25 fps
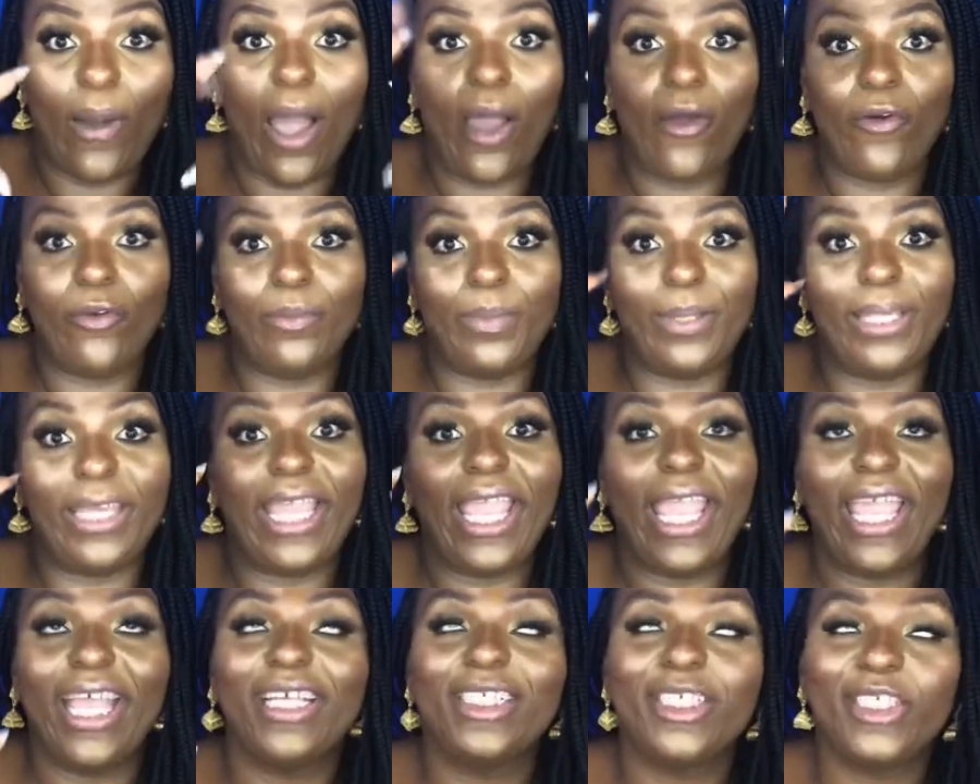I will be
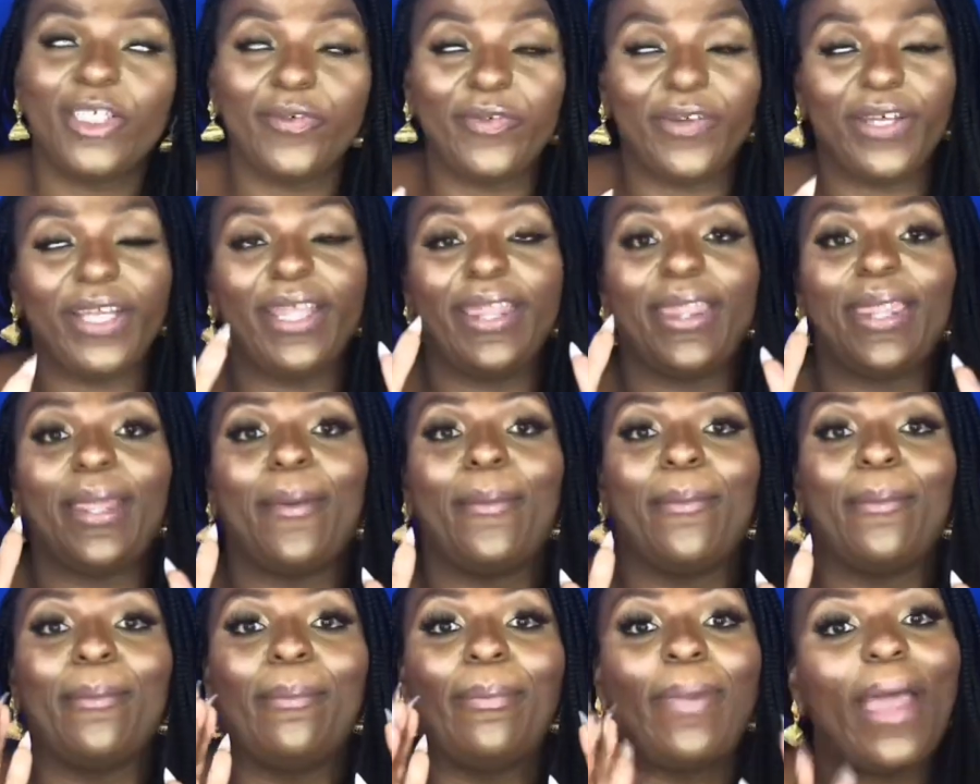answering
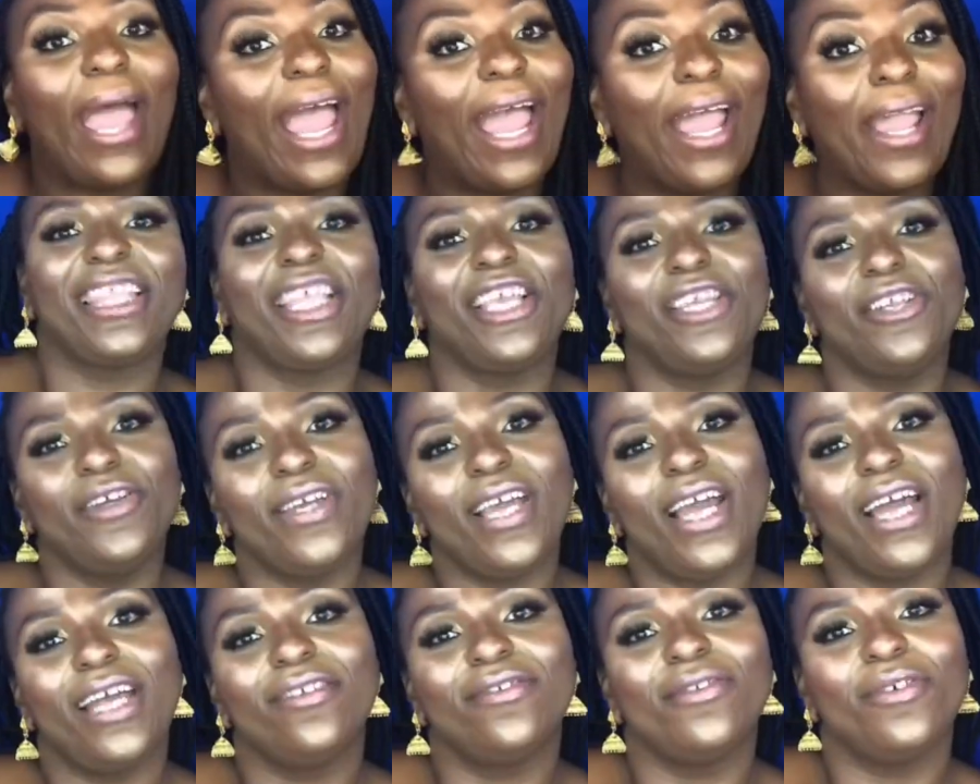them back. Thank you
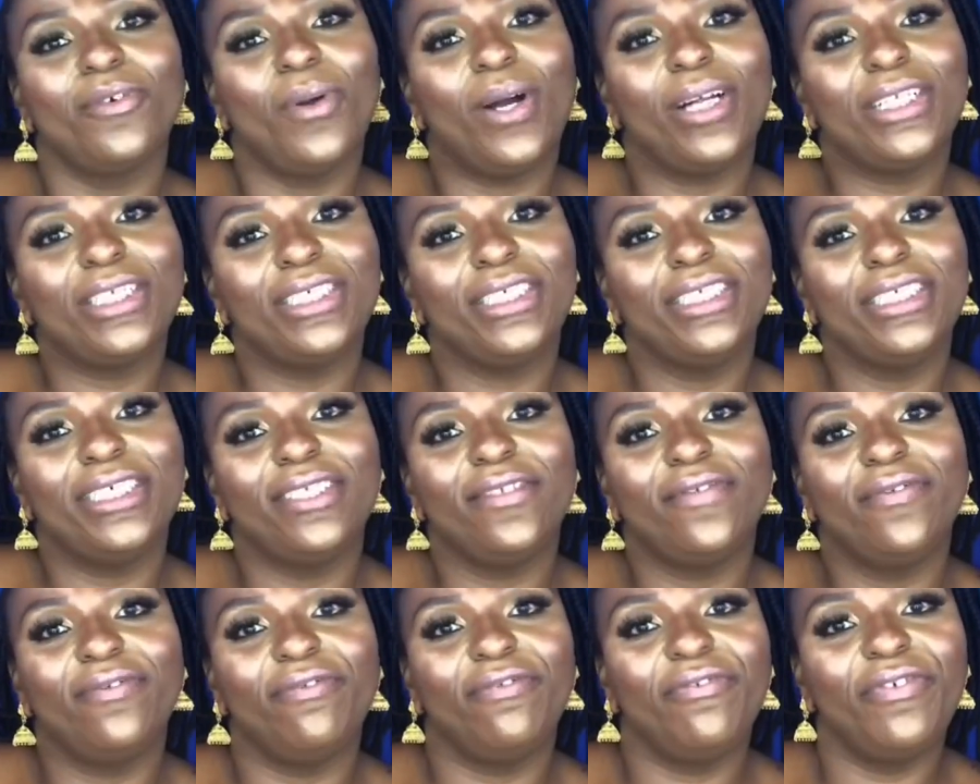guys for watching this
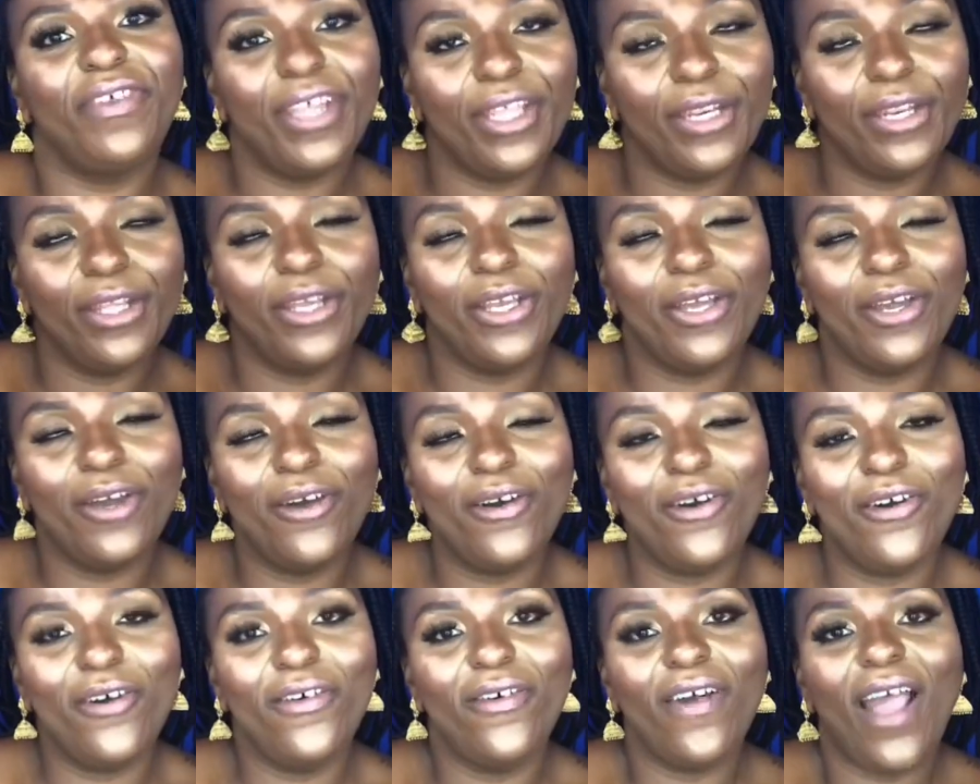
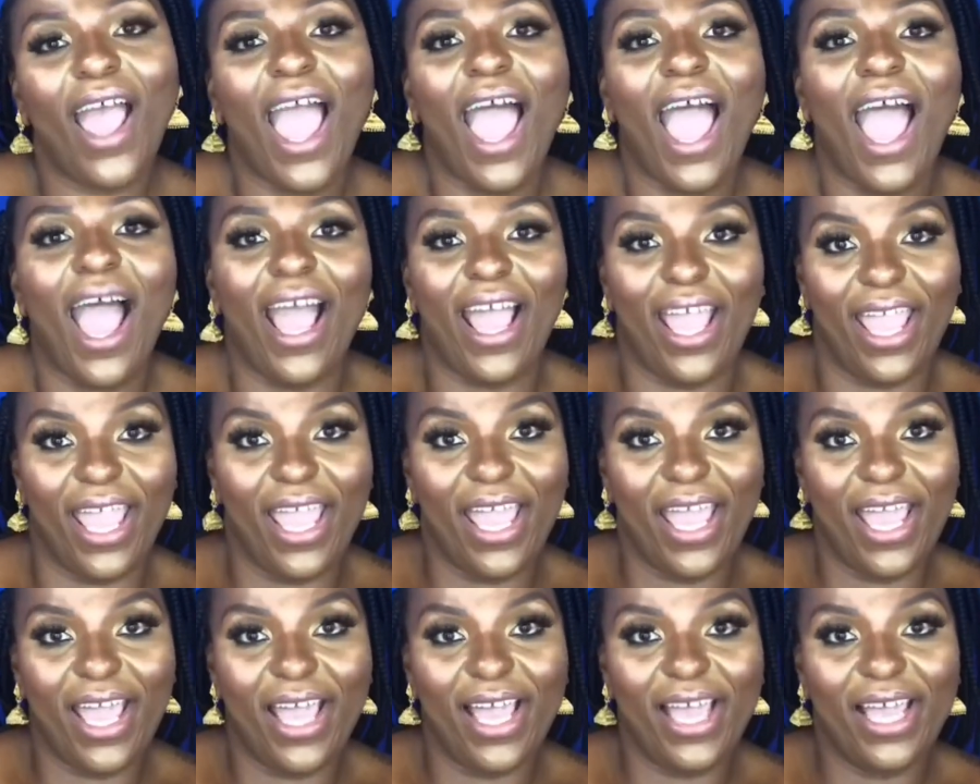video,
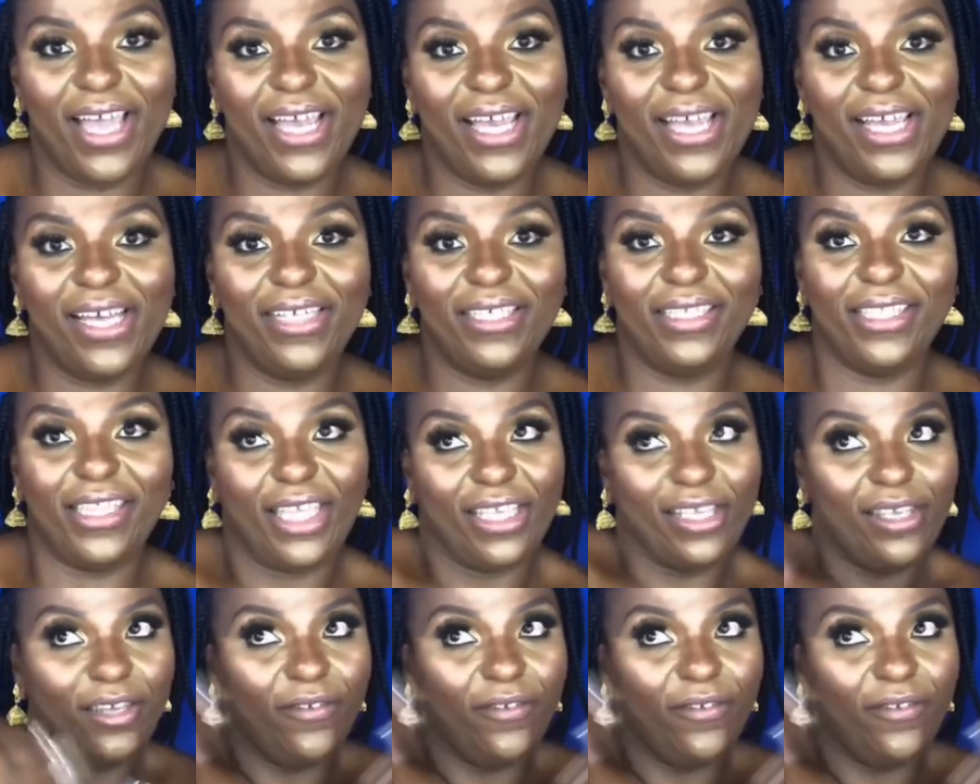and thank